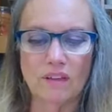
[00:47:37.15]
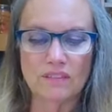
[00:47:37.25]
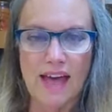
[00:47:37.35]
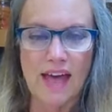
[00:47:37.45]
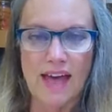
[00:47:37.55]

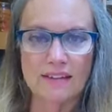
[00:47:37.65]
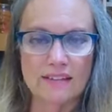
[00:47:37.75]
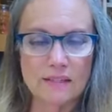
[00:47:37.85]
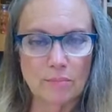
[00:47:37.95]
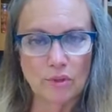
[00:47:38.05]
love to add
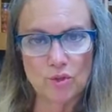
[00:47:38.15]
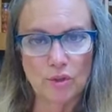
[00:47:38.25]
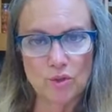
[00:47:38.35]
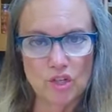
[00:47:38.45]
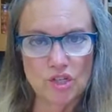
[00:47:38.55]
simple and
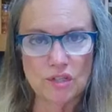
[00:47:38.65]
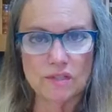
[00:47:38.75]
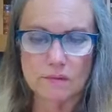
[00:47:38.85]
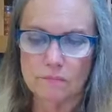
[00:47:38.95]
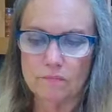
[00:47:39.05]

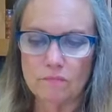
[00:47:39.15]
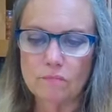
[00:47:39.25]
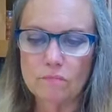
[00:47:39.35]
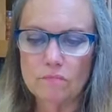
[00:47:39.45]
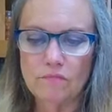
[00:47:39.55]
nutritious
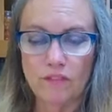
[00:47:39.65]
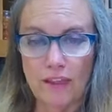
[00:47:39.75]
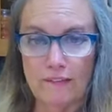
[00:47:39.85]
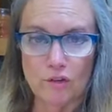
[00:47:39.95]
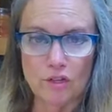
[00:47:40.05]

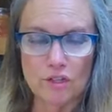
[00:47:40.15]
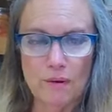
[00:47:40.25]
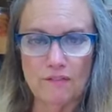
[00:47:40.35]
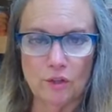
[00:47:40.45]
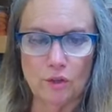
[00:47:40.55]
flavor to
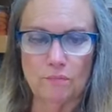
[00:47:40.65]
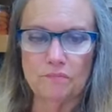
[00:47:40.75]
my food